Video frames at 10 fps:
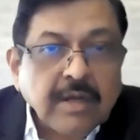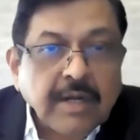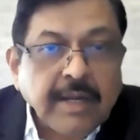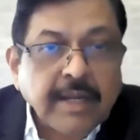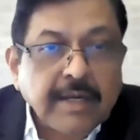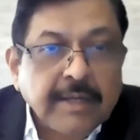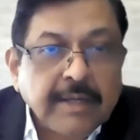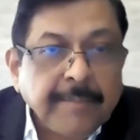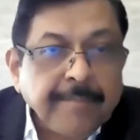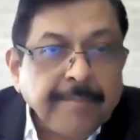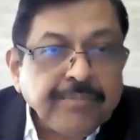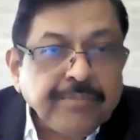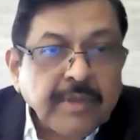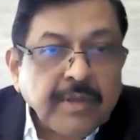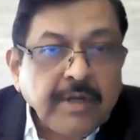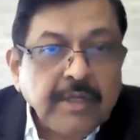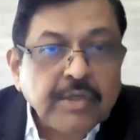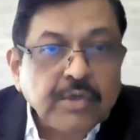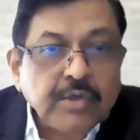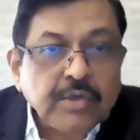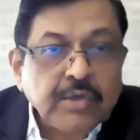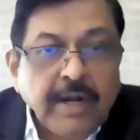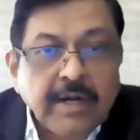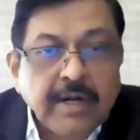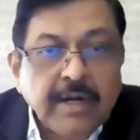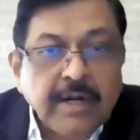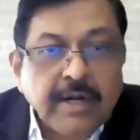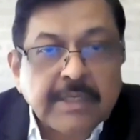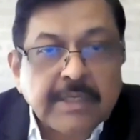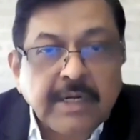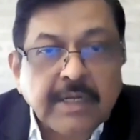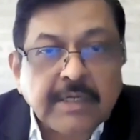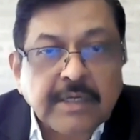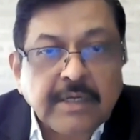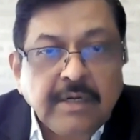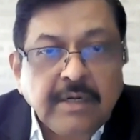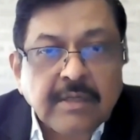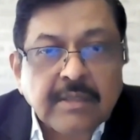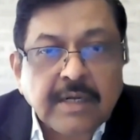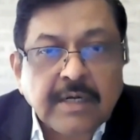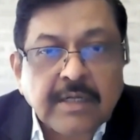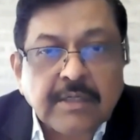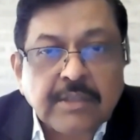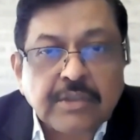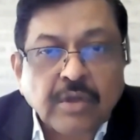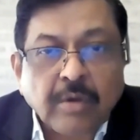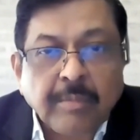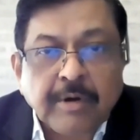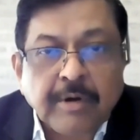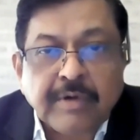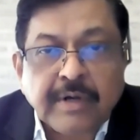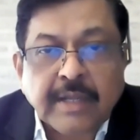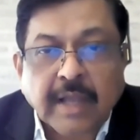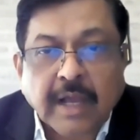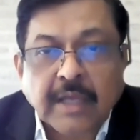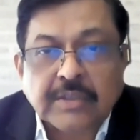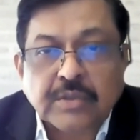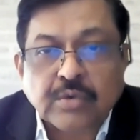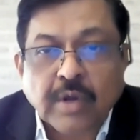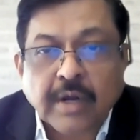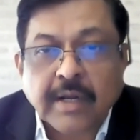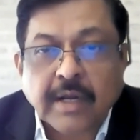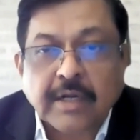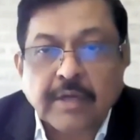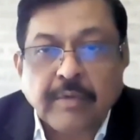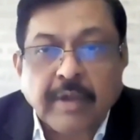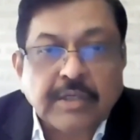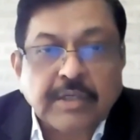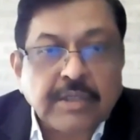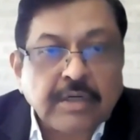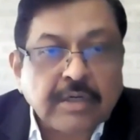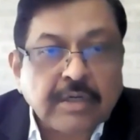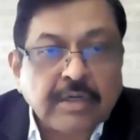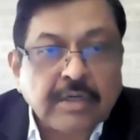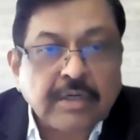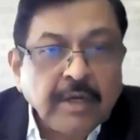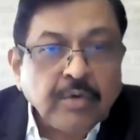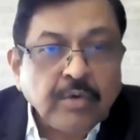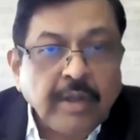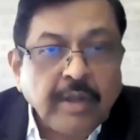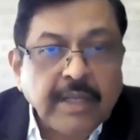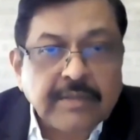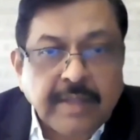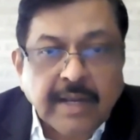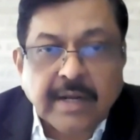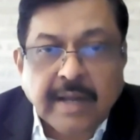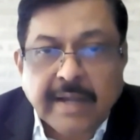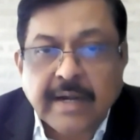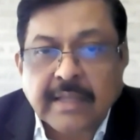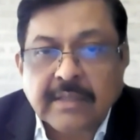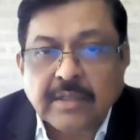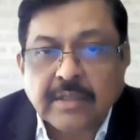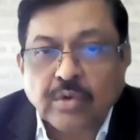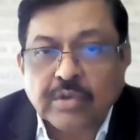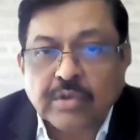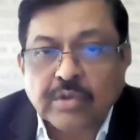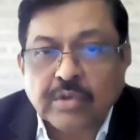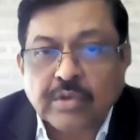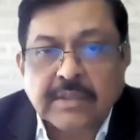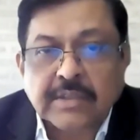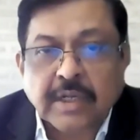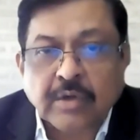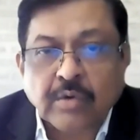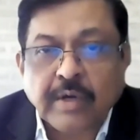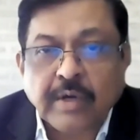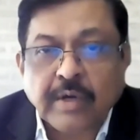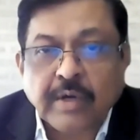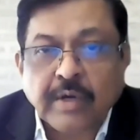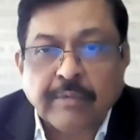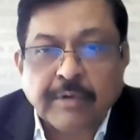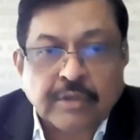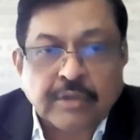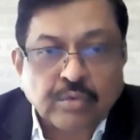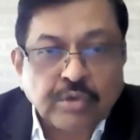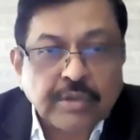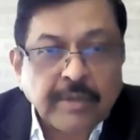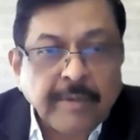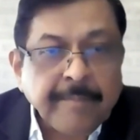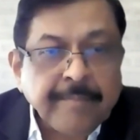Katekari. It is told at the presentation that the government of India asked to conduct evacuation drill. Yes, there are guidelines and those guidelines are circulated to different schools.